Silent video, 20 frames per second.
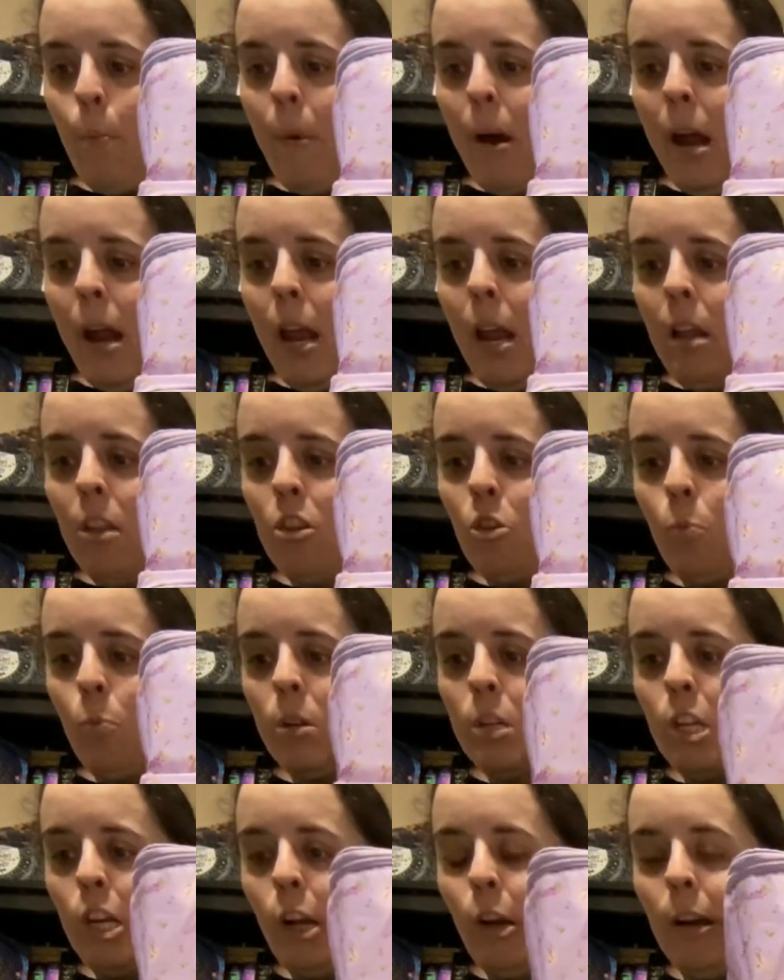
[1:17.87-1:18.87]
by the
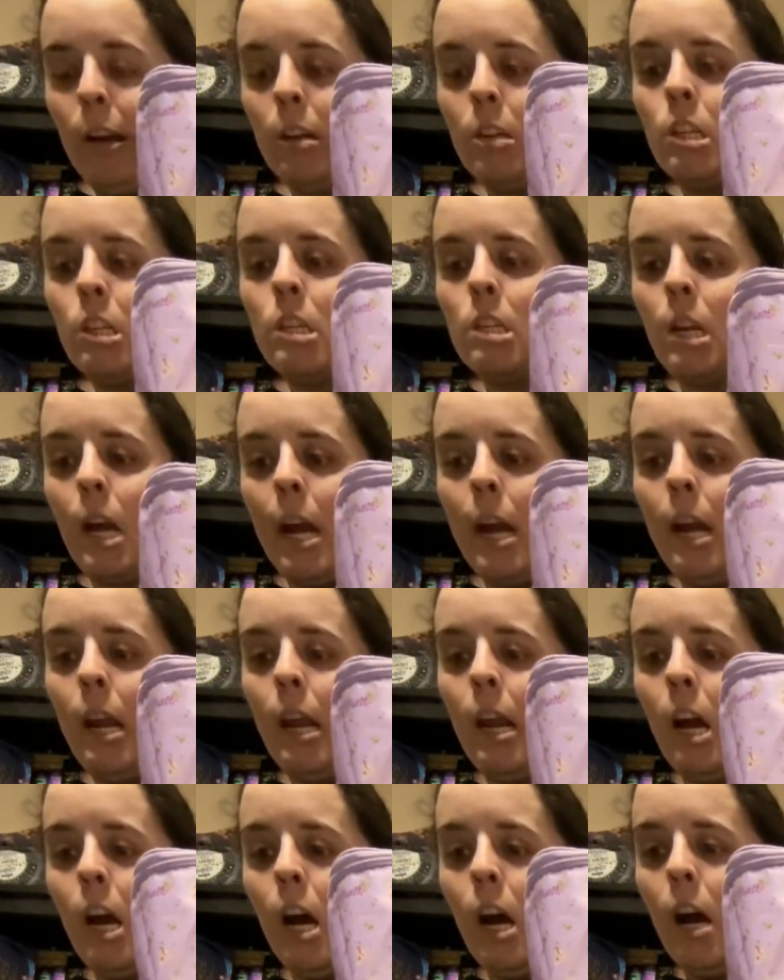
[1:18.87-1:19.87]
Wisteria Society